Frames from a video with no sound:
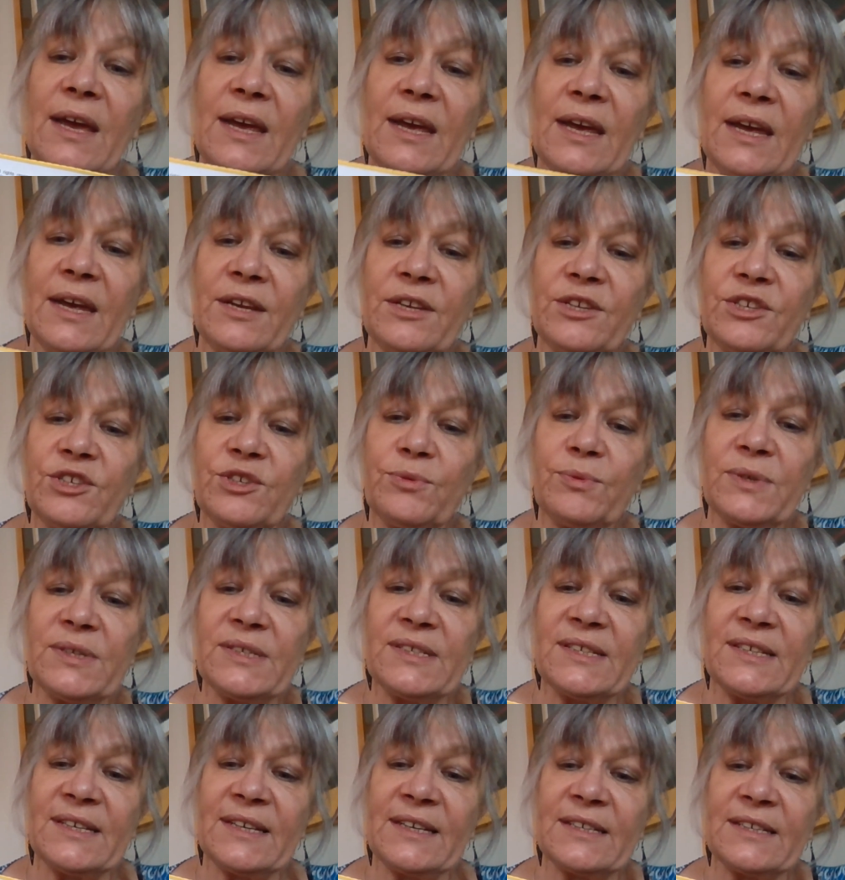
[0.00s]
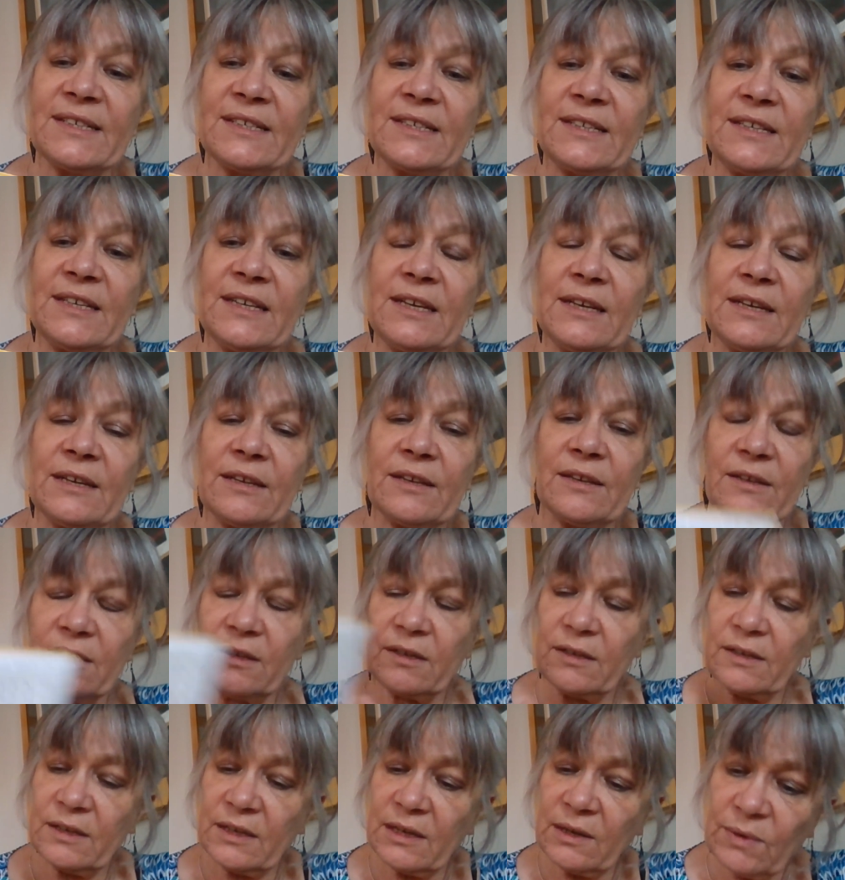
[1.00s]
8 to a 16.
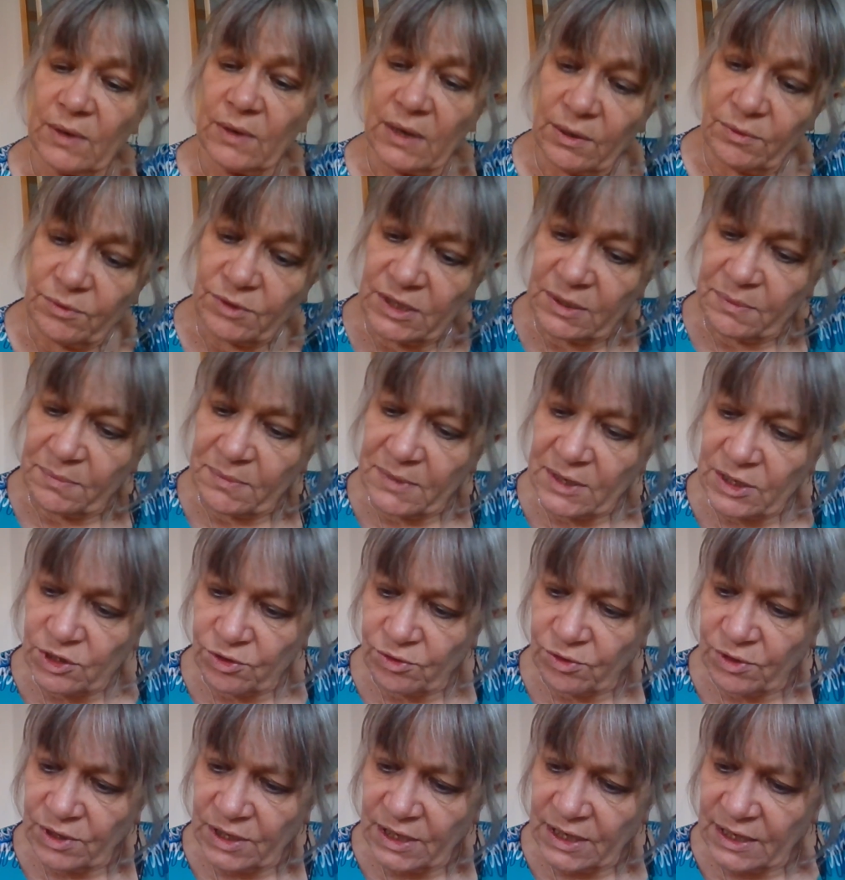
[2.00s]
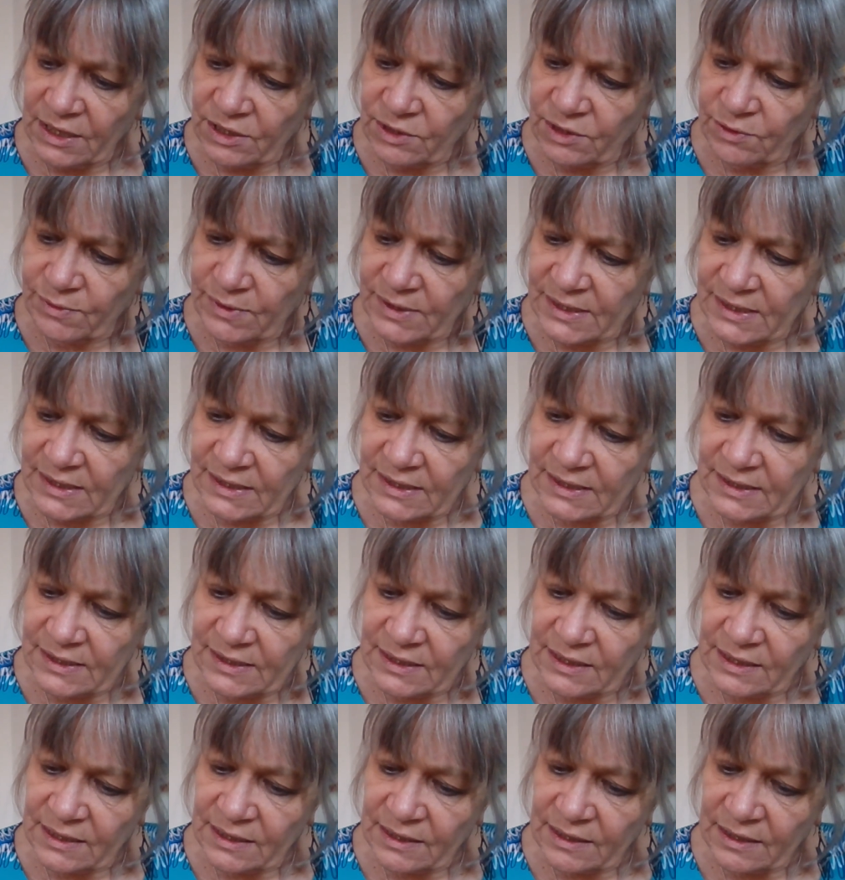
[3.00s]
Now, how do you measure an 8 to a
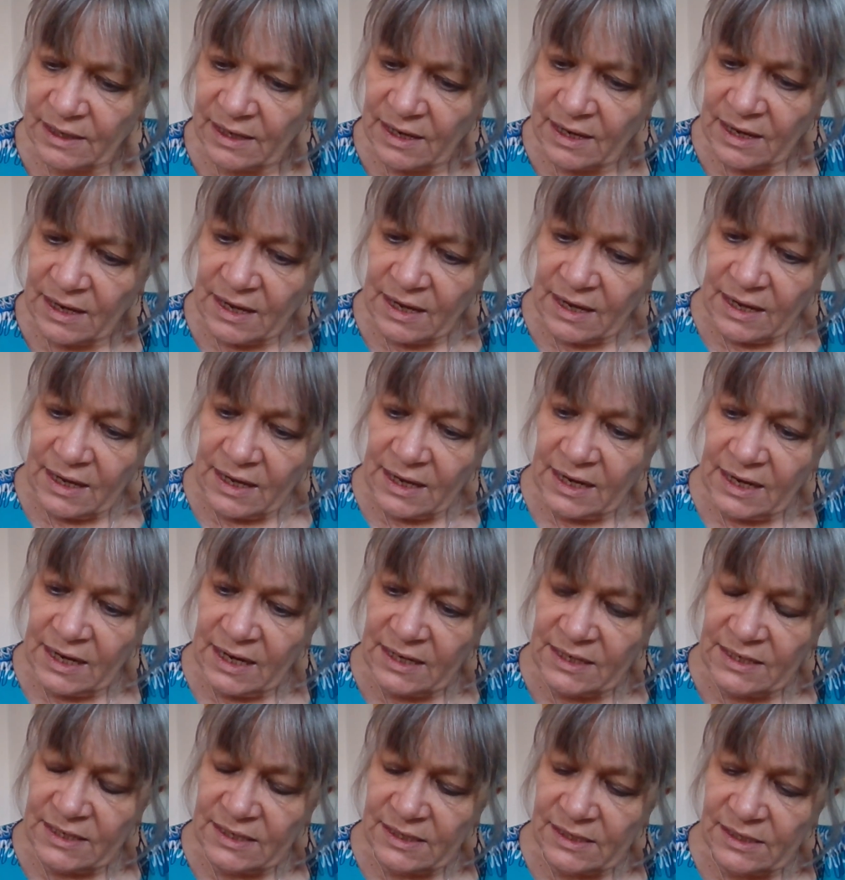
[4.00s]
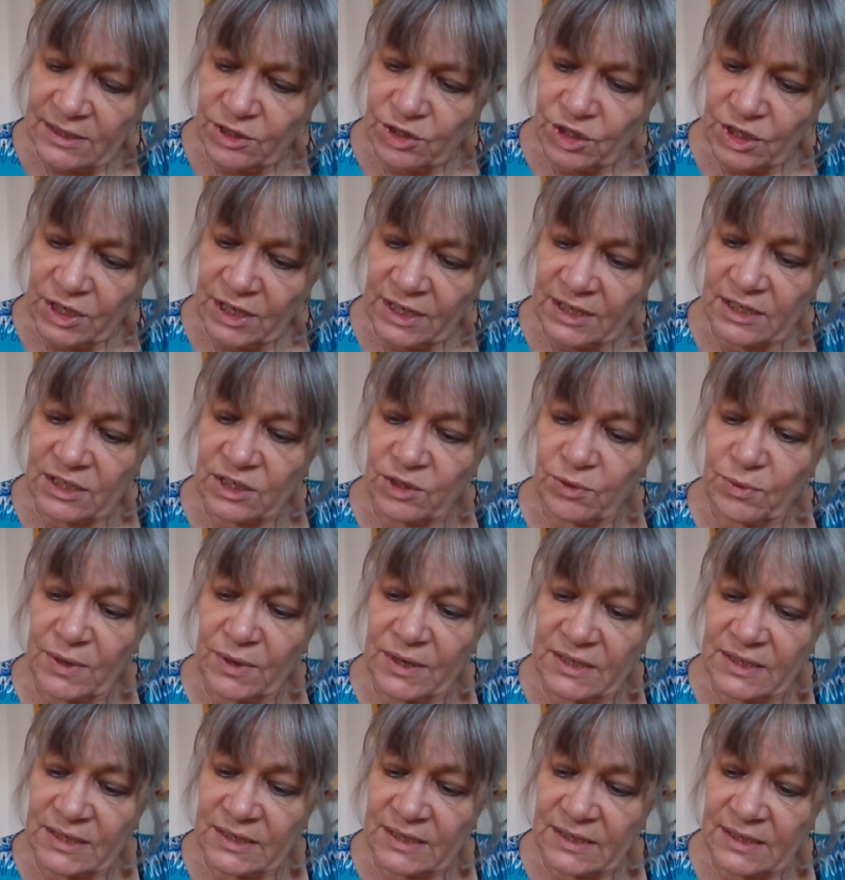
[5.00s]
16? 8 is a chest
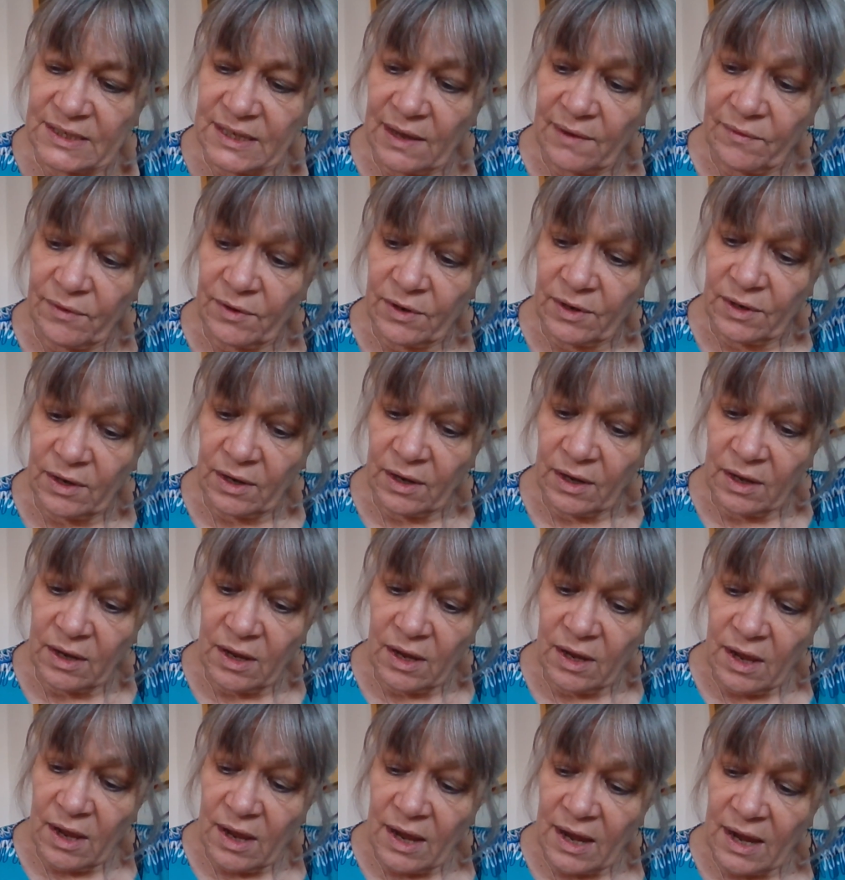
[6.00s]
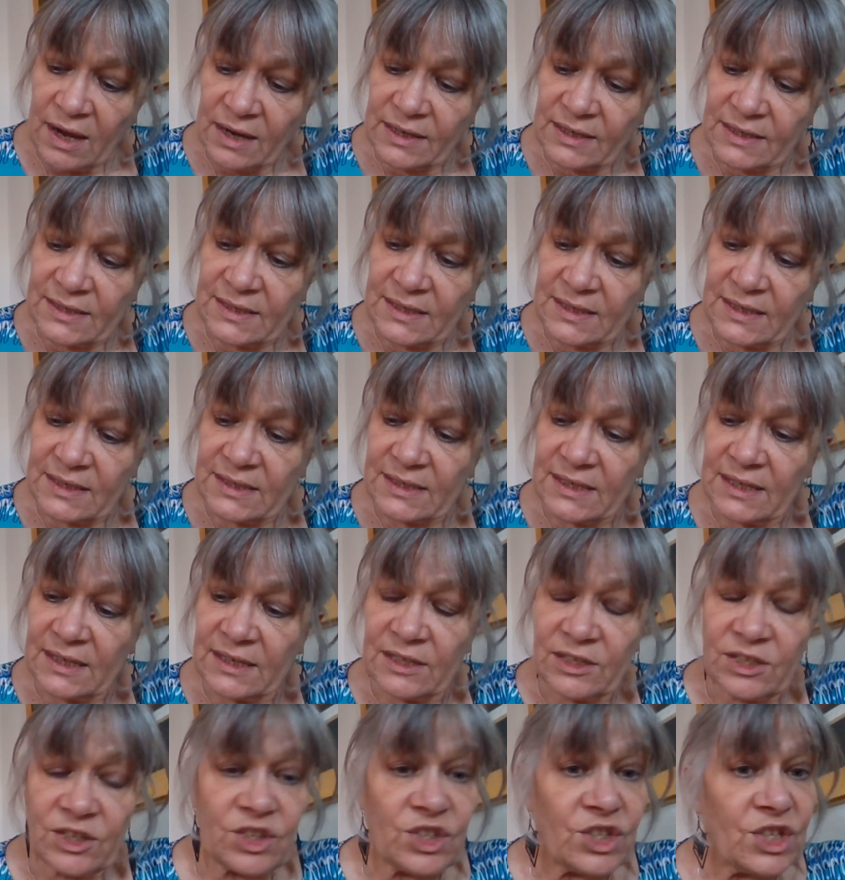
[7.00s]
27 and a
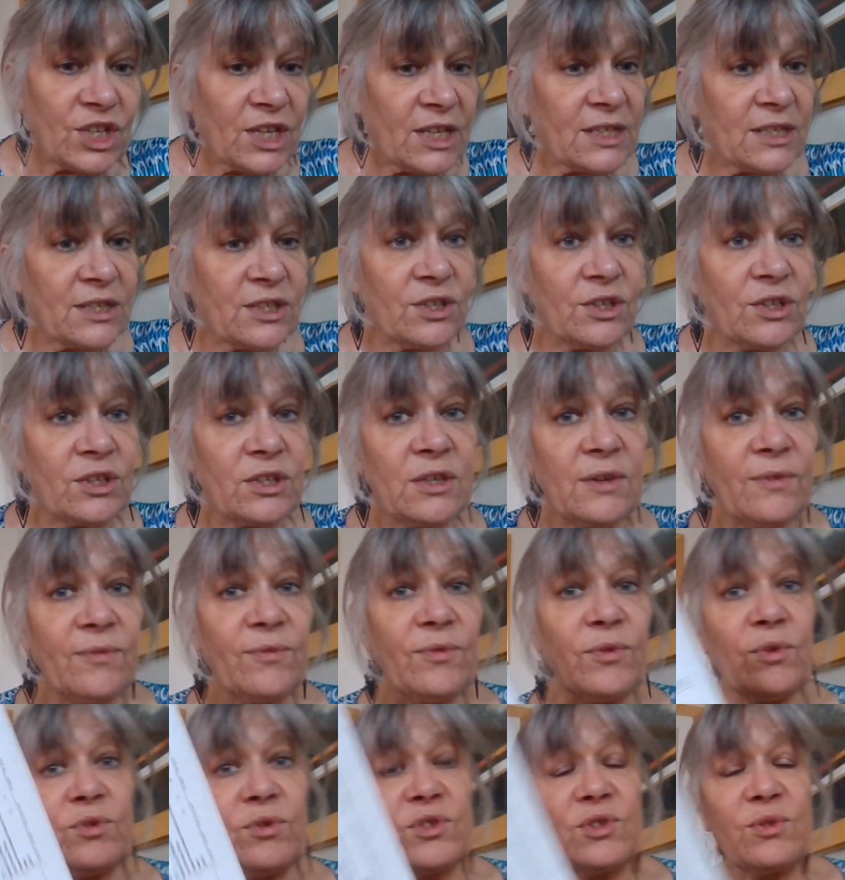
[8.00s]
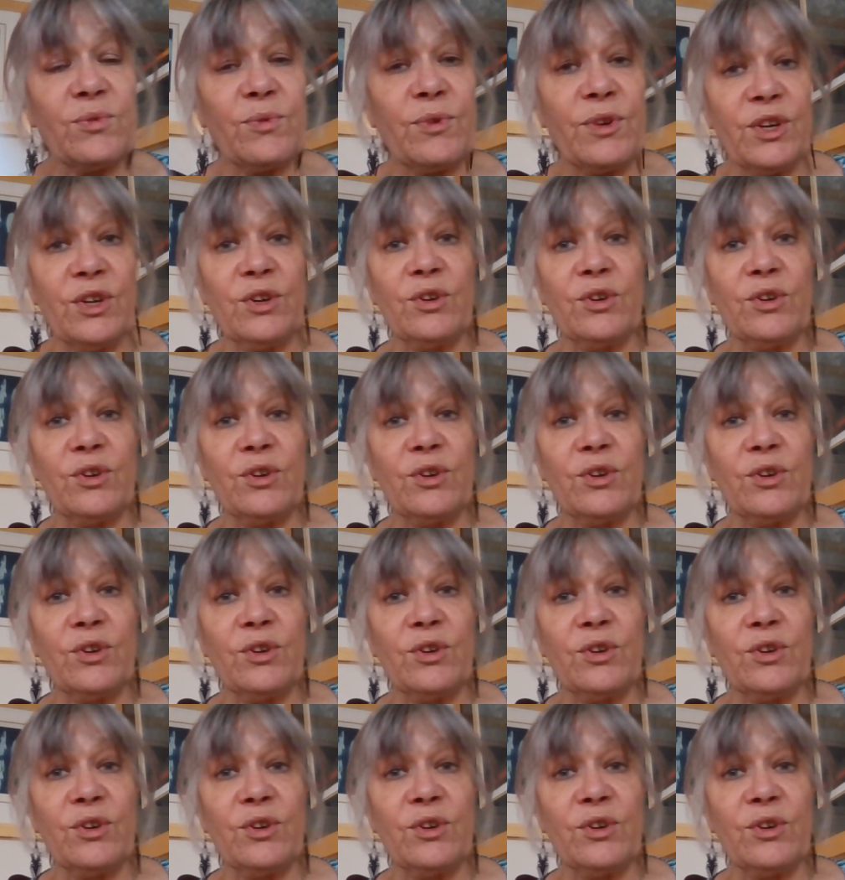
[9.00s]
16 is a chest 34. So a